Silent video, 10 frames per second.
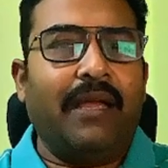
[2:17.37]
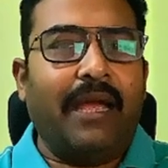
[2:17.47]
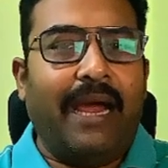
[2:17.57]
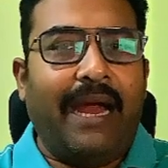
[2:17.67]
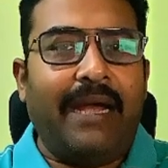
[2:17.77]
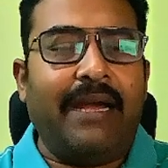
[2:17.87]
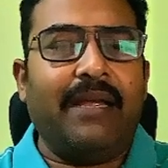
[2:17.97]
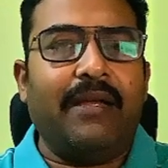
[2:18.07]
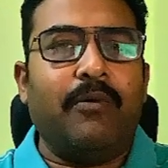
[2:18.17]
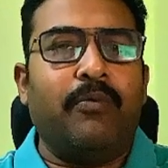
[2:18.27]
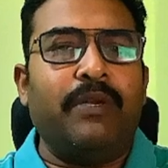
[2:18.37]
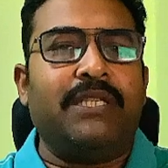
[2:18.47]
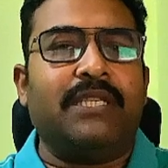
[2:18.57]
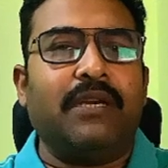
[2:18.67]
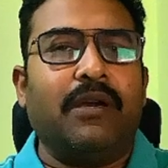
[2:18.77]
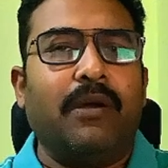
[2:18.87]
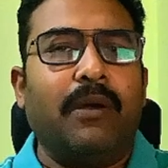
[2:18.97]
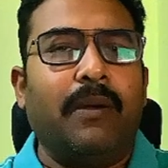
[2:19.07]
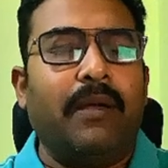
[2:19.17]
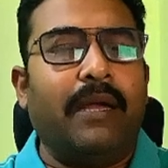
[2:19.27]
and which
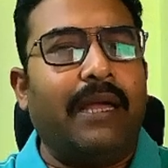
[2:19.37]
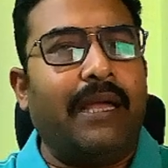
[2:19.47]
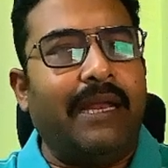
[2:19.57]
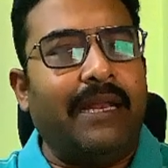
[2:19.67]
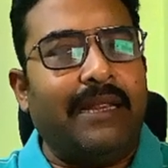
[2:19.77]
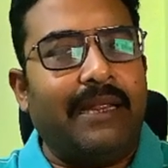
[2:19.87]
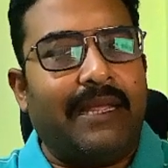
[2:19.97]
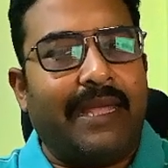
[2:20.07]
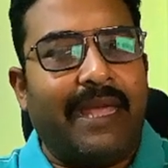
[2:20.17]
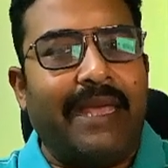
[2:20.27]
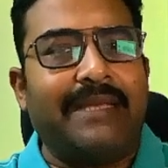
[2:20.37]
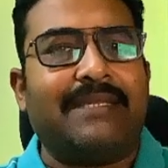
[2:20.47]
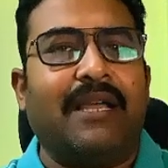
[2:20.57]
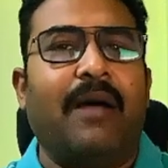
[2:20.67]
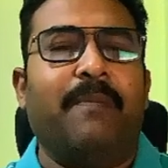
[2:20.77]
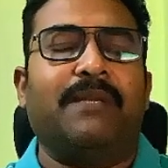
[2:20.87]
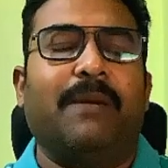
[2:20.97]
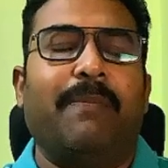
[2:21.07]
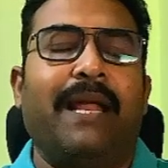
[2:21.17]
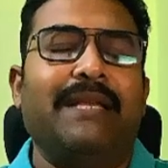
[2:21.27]
in case of
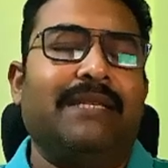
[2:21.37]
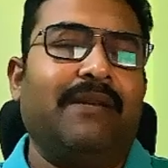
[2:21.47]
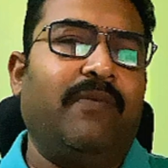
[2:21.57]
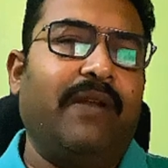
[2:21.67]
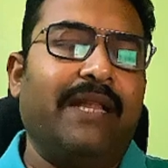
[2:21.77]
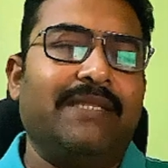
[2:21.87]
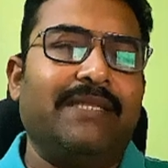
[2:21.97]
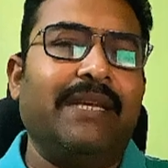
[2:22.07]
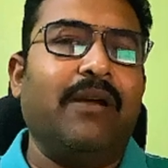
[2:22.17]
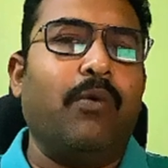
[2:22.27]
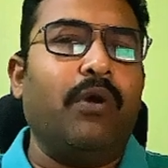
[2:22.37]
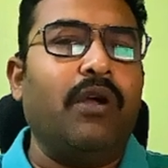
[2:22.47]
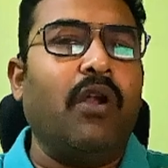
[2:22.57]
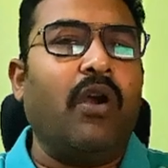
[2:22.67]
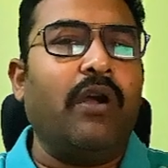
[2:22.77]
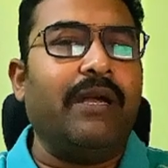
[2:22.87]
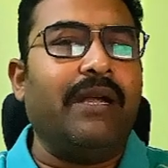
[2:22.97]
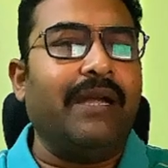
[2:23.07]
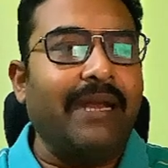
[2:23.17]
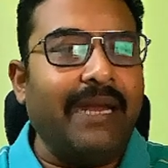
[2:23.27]
supply chain financing would not
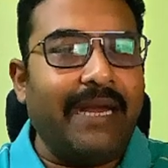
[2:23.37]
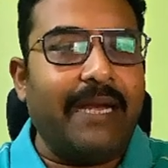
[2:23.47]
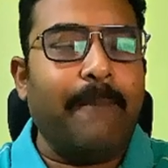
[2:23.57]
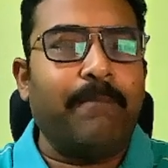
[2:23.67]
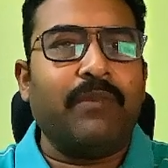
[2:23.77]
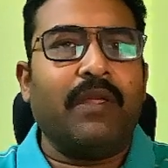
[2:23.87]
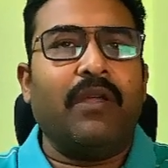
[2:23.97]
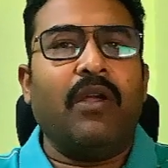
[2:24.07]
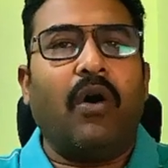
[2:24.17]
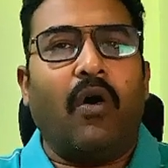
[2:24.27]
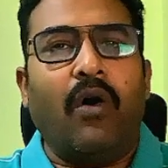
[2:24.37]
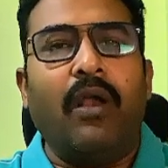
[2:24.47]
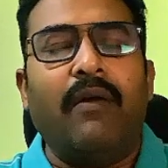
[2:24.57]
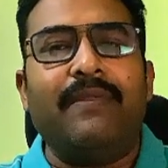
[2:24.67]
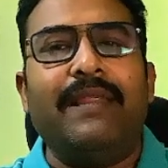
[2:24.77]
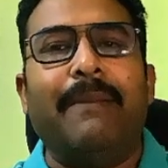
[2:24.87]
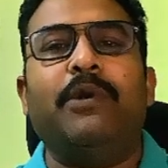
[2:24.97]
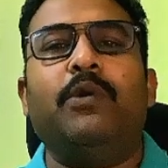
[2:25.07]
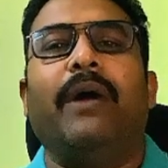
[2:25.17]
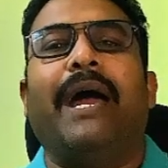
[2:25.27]
need all of them
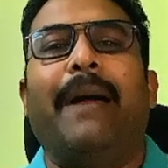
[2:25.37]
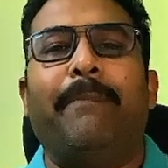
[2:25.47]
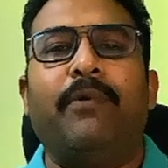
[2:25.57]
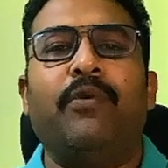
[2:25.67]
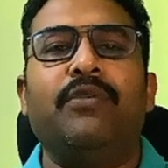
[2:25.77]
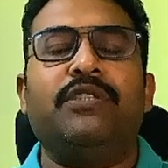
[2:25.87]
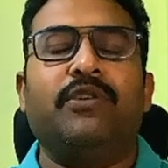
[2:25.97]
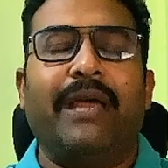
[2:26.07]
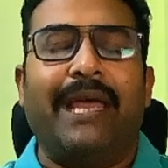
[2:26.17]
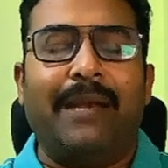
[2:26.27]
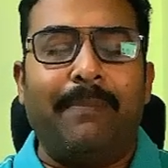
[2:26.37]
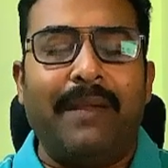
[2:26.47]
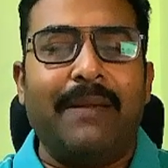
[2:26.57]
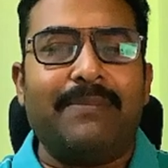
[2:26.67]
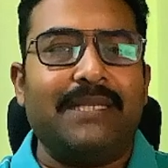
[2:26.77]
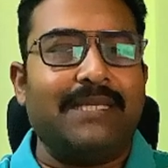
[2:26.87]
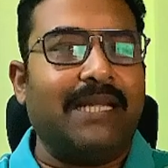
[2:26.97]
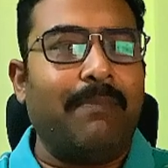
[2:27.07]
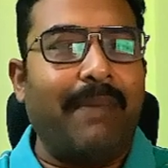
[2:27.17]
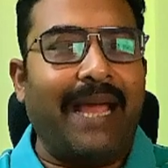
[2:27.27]
to approach your NBFCs
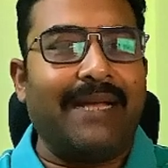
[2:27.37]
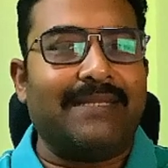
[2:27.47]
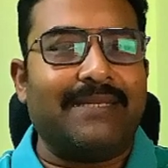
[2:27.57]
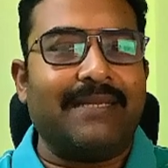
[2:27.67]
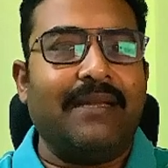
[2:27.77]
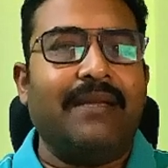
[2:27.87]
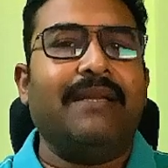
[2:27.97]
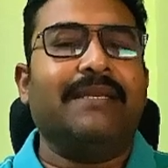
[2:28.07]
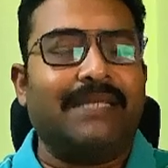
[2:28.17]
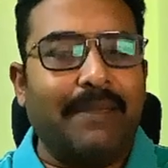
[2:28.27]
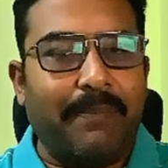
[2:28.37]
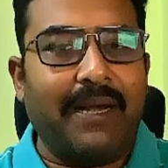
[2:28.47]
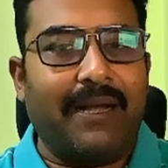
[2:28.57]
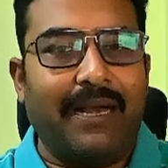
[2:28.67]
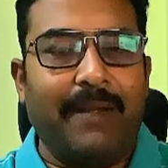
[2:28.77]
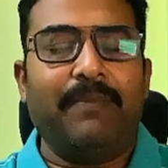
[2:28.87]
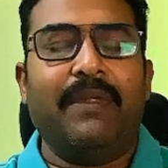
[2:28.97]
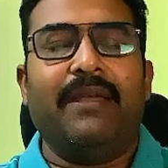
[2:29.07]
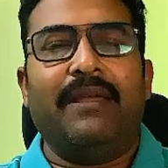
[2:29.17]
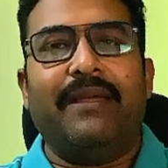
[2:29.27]
and banks separately.
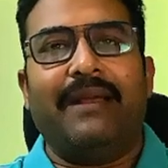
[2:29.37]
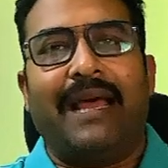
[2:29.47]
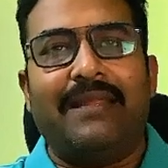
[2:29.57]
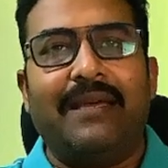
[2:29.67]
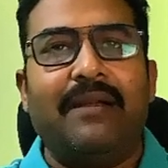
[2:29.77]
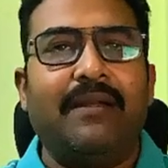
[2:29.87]
Rather,